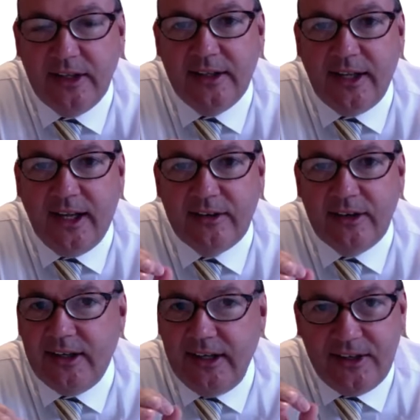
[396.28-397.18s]
that
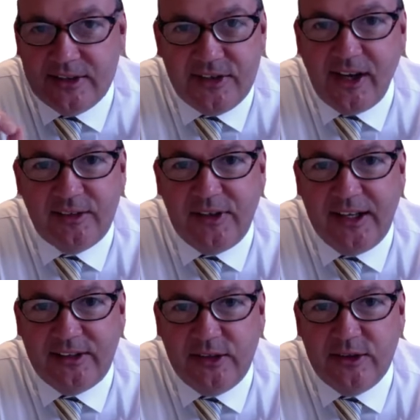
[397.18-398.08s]
it is not
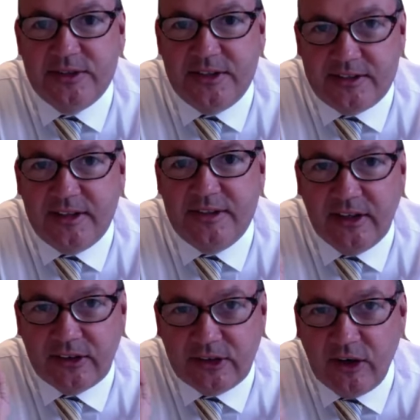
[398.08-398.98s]
fake news. This is
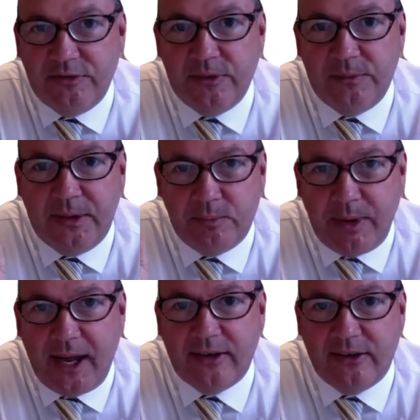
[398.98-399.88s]
a
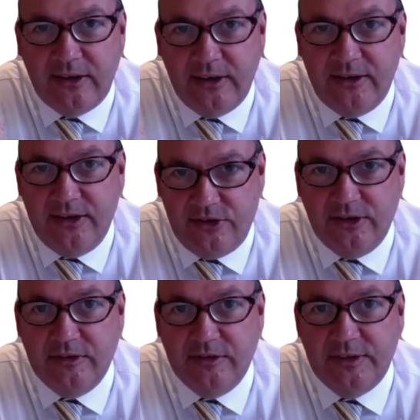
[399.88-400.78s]
government-backed
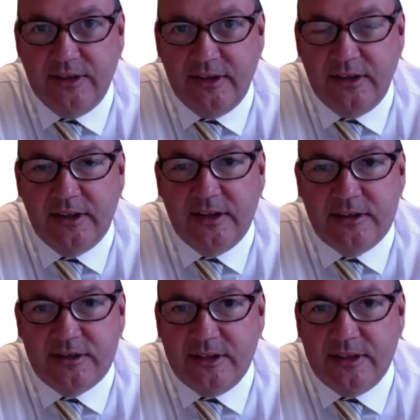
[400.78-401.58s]
initiative. So the